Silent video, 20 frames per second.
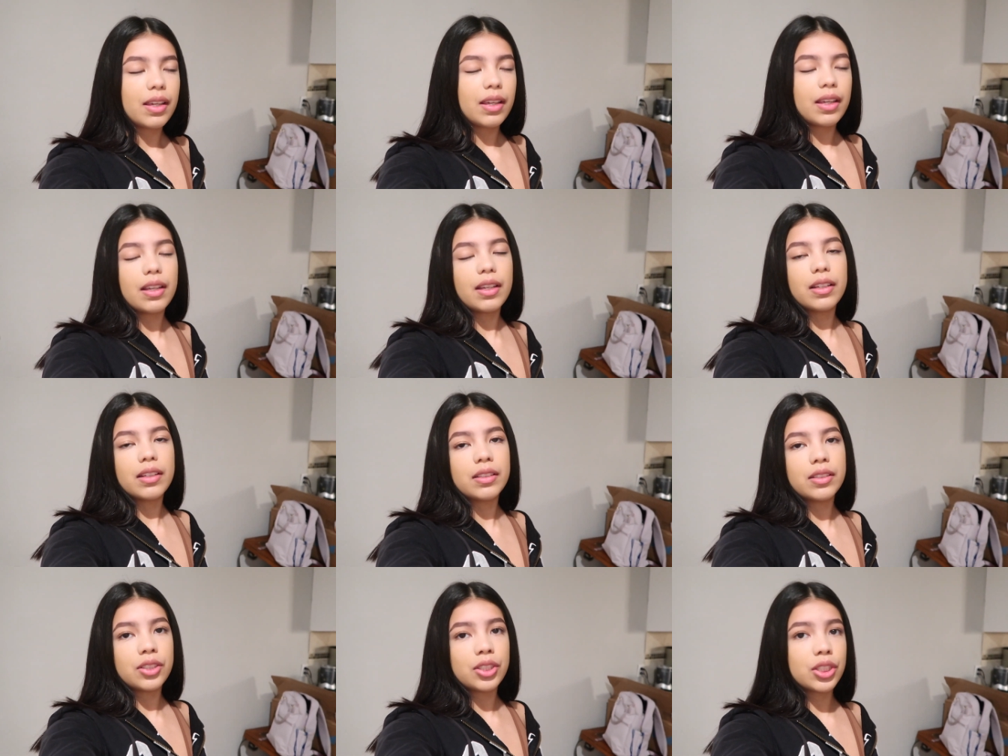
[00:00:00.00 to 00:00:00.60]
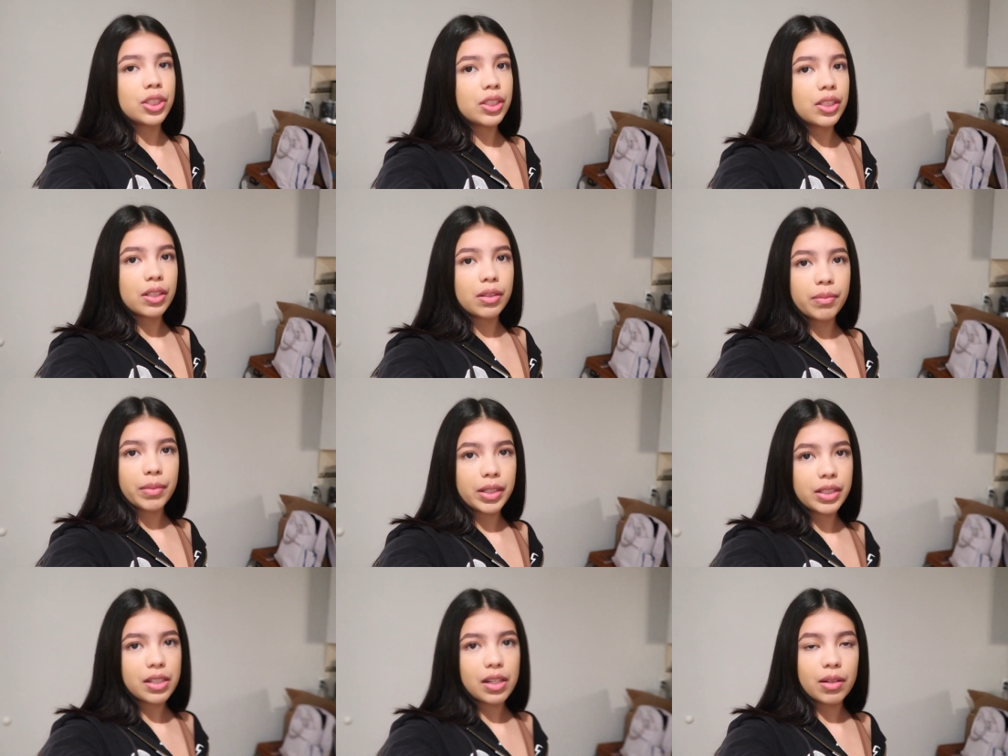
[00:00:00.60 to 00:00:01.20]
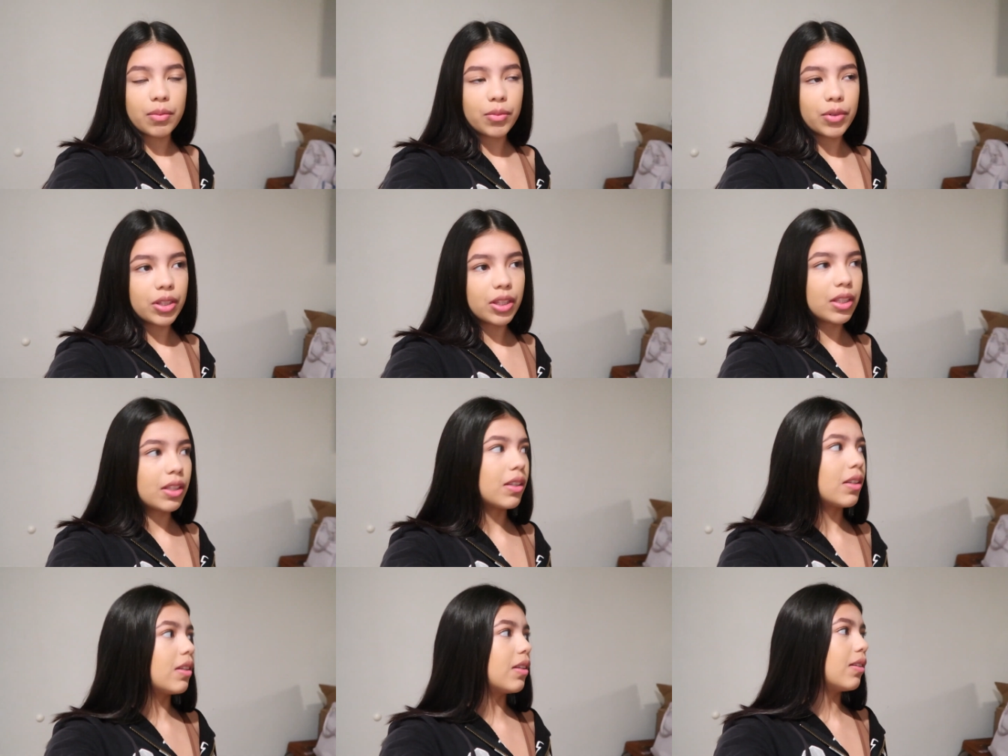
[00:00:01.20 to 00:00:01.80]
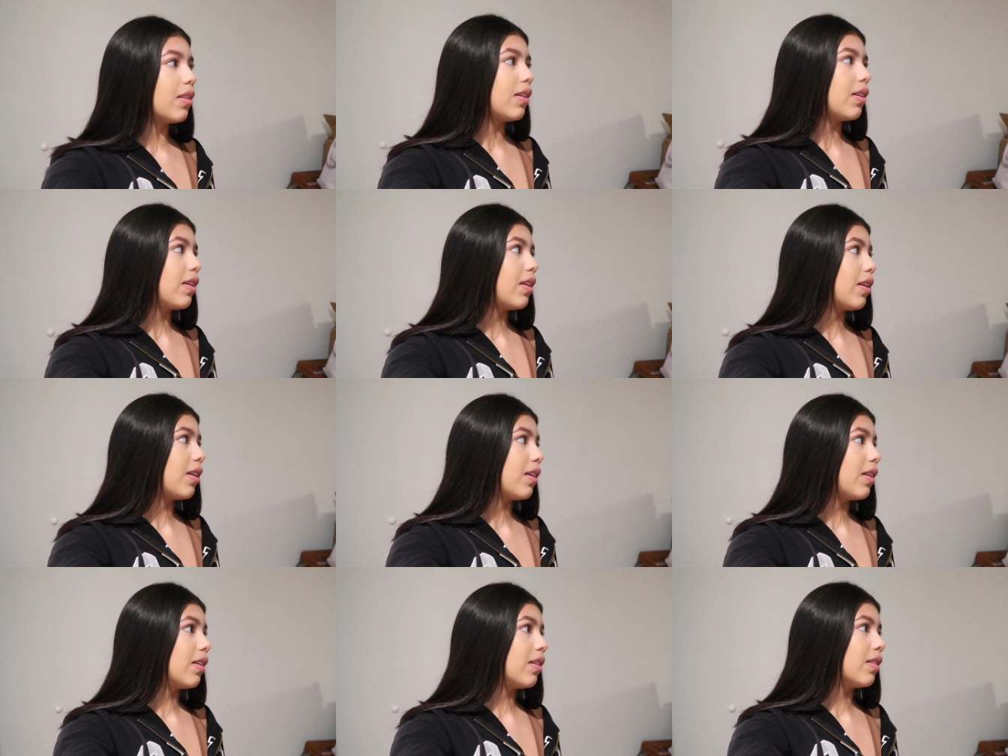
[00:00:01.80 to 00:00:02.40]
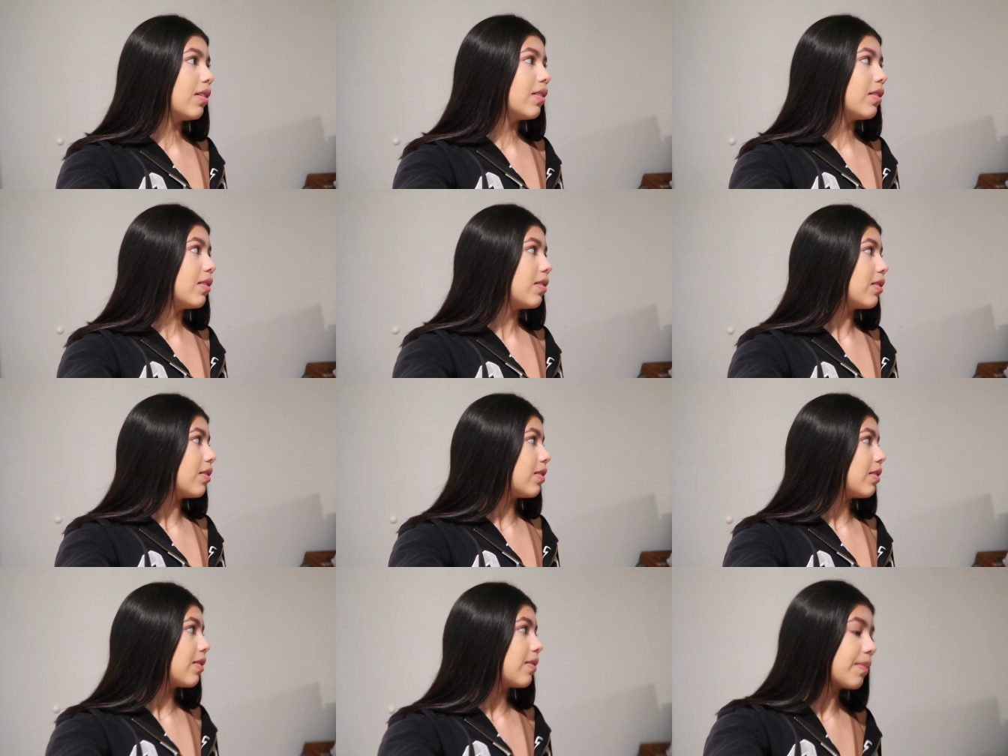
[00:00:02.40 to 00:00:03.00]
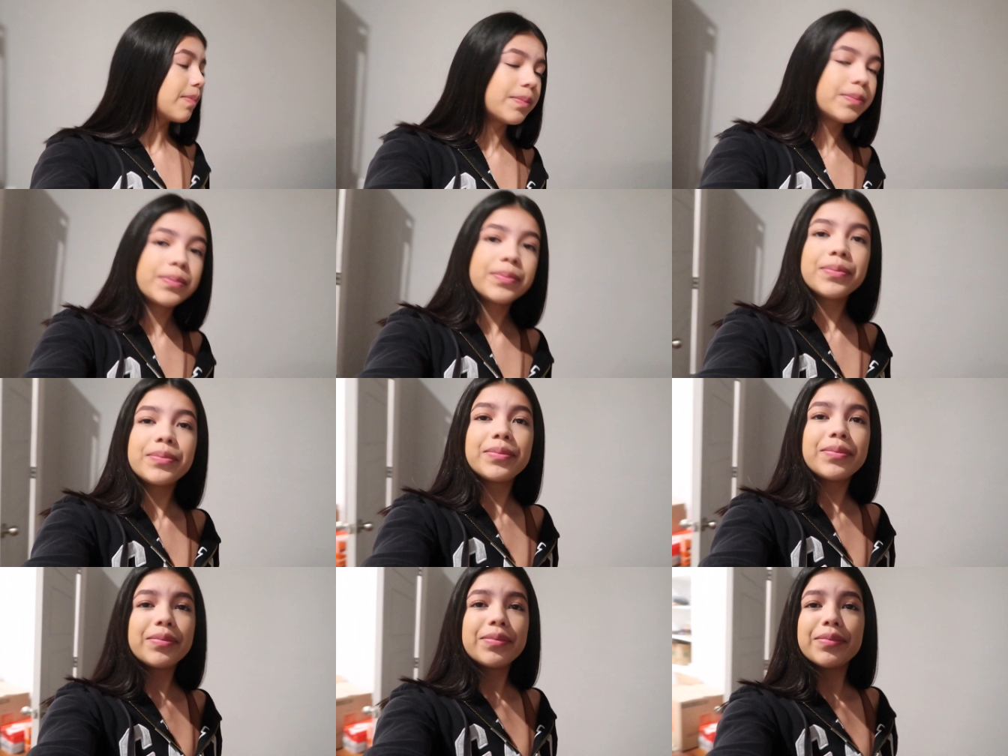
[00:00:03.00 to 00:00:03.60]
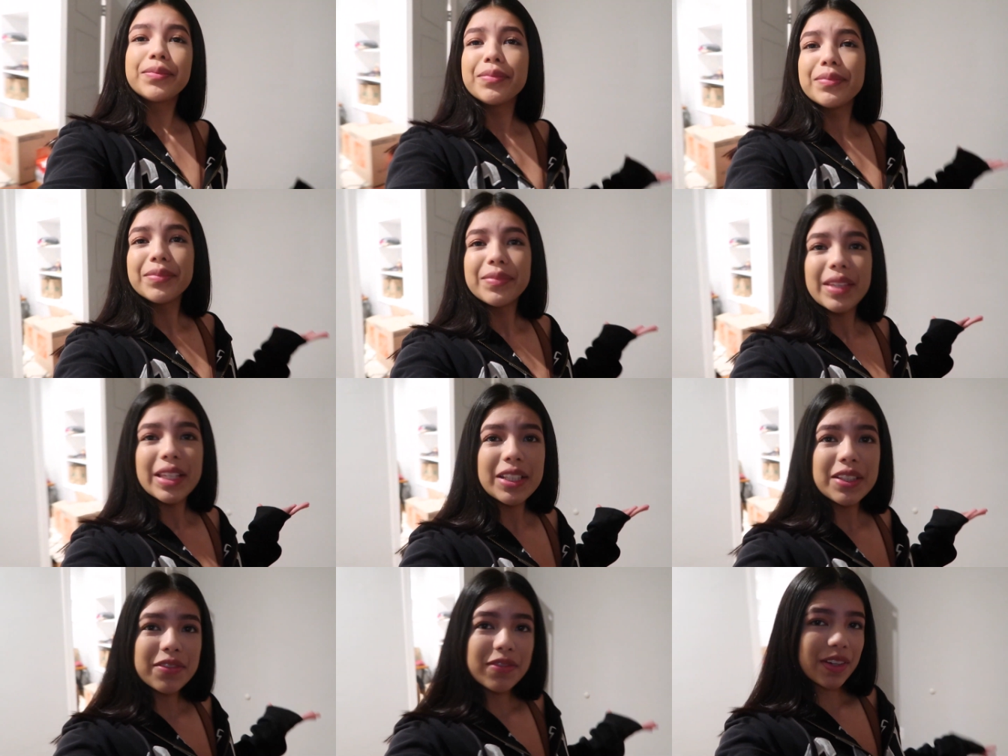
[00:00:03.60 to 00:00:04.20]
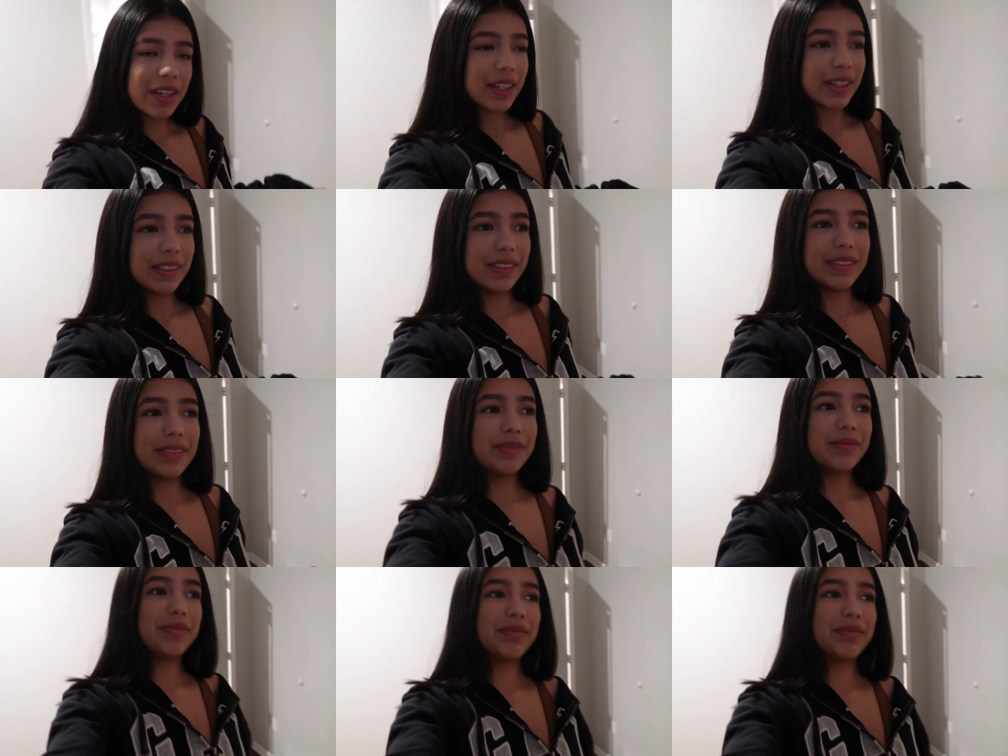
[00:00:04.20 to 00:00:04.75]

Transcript: and just took my time with it and it's fine.